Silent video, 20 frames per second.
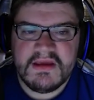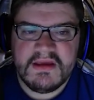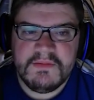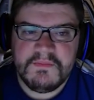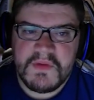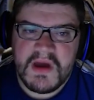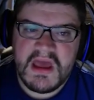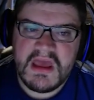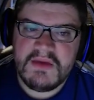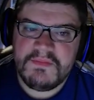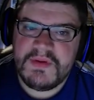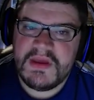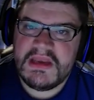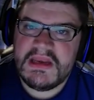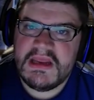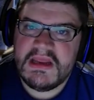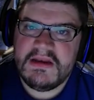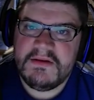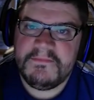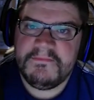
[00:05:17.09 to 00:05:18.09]
In my
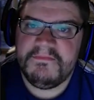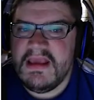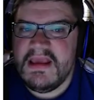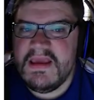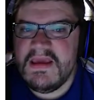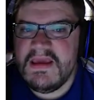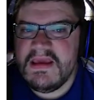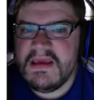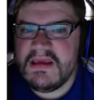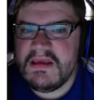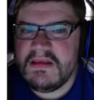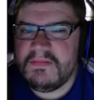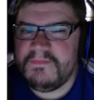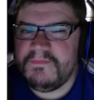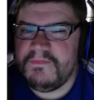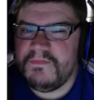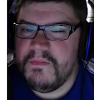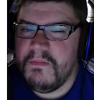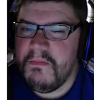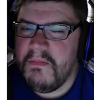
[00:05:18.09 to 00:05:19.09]
opinion, he
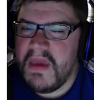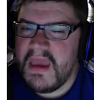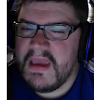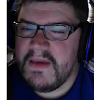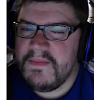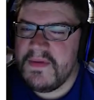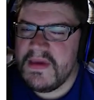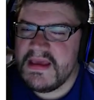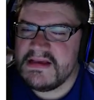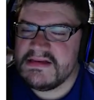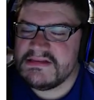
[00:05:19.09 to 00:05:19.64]
maybe